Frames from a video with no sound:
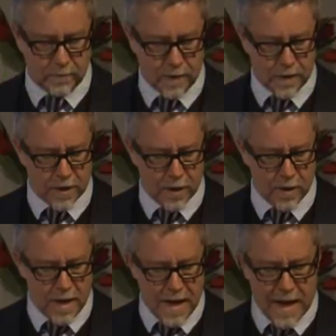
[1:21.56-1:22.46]

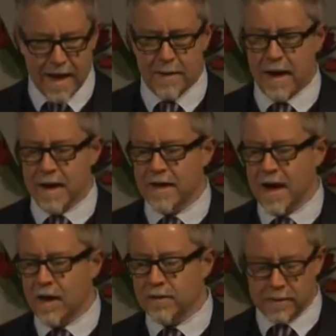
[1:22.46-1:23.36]
So I think
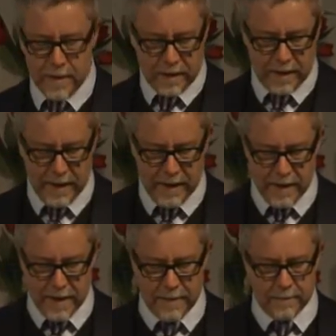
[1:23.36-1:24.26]

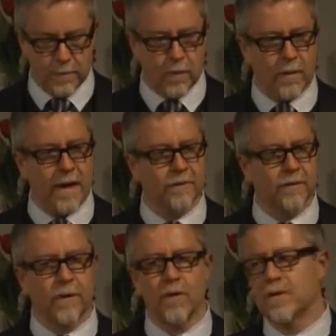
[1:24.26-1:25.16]
ultimately what we have
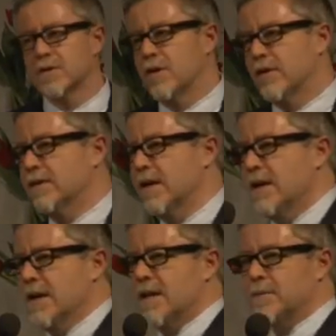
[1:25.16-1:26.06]
to focus on
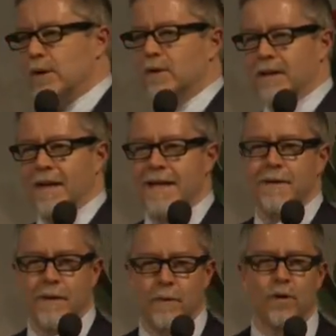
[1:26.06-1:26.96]
as we look to
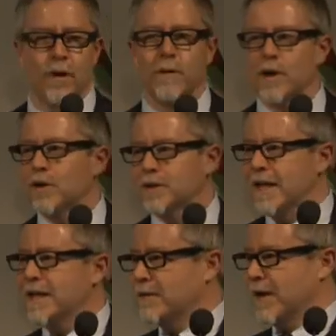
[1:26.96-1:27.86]
if we're going to look
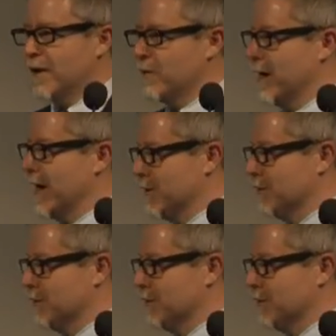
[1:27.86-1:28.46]
to innovate our way out of